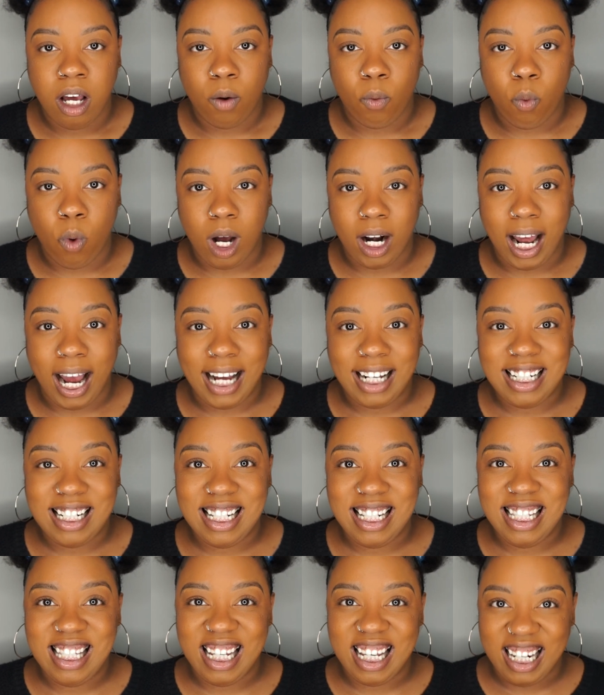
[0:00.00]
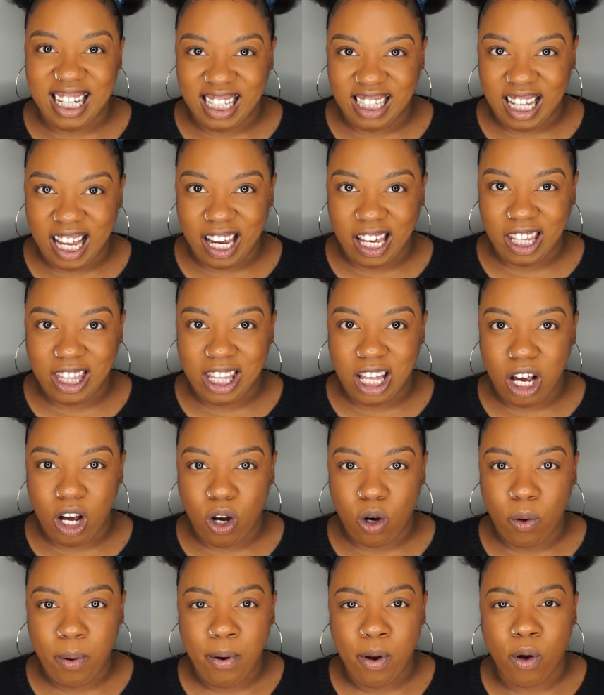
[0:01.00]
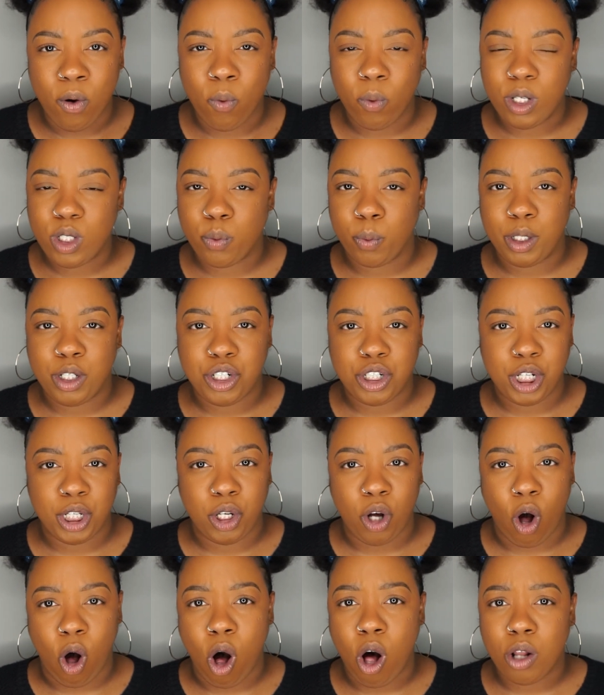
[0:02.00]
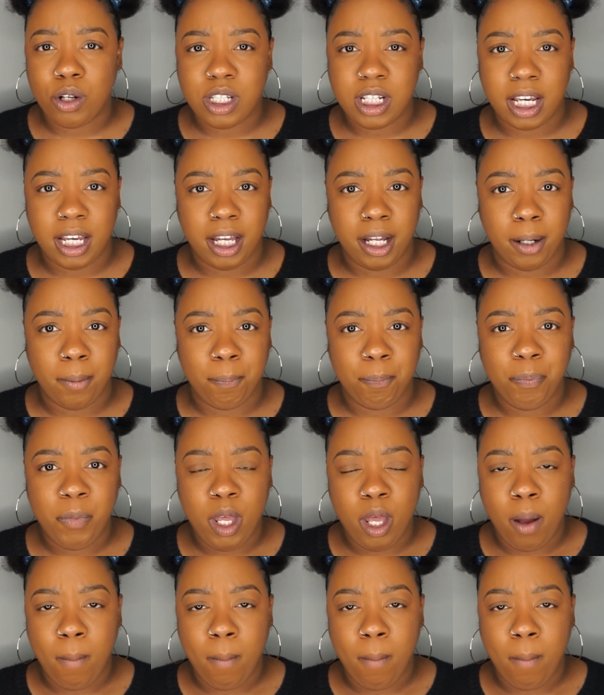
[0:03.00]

What I didn't like though was when she called him